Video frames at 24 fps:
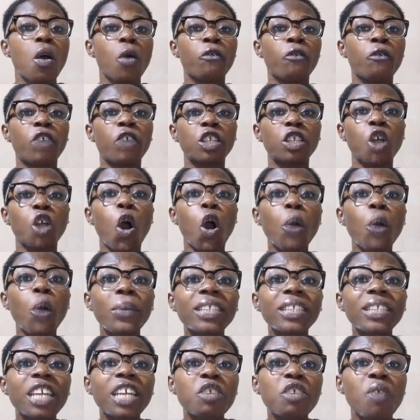For the
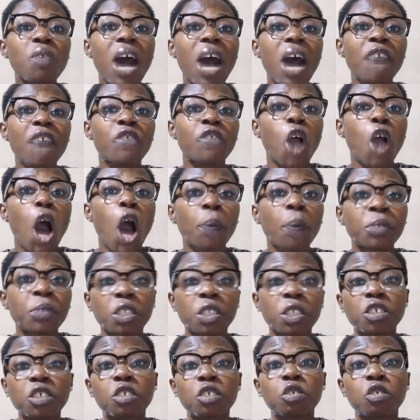OBJ, you have your
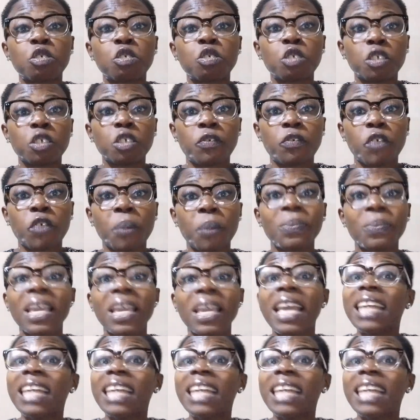options to choose from.